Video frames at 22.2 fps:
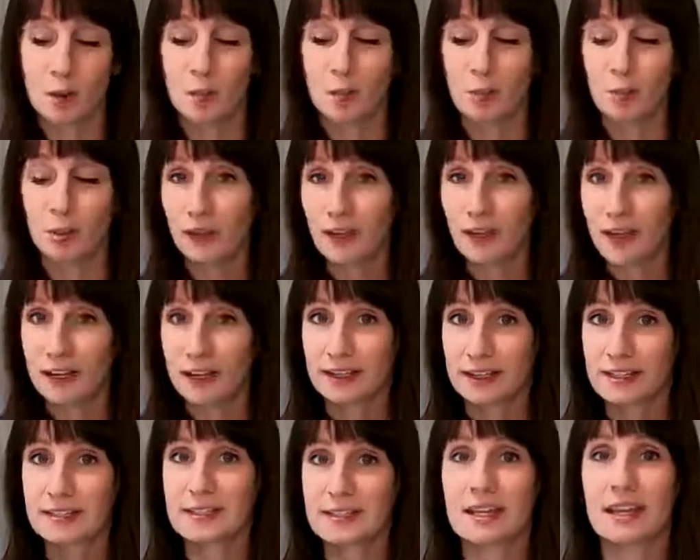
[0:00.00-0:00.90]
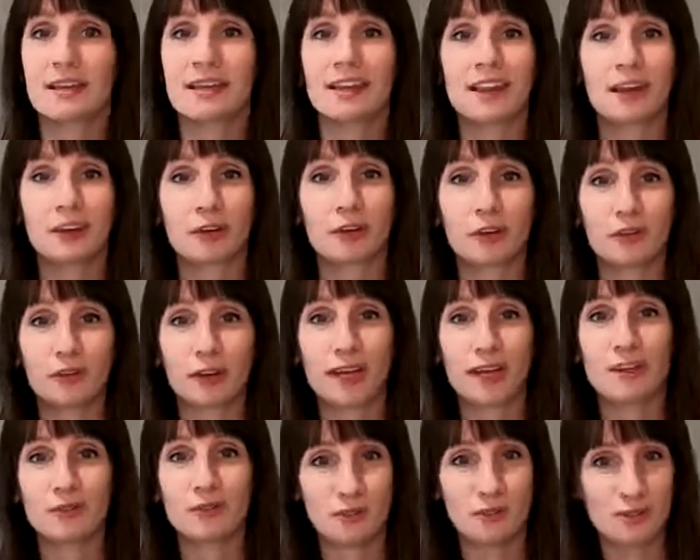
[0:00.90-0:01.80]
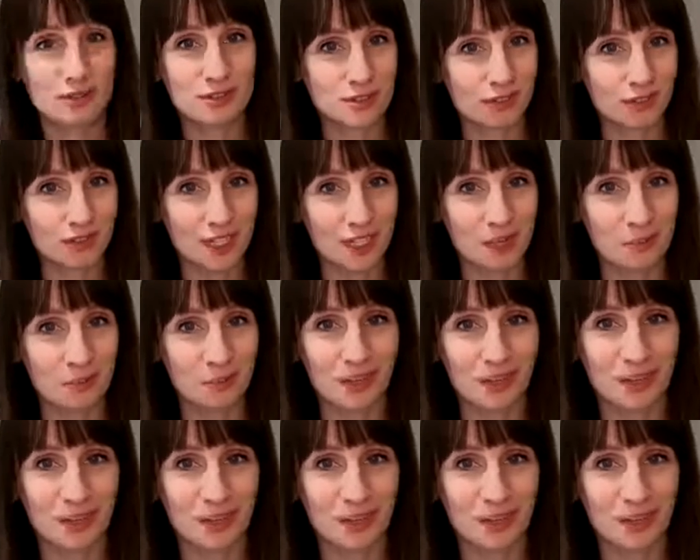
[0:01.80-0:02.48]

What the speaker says: plus they're great for sleep.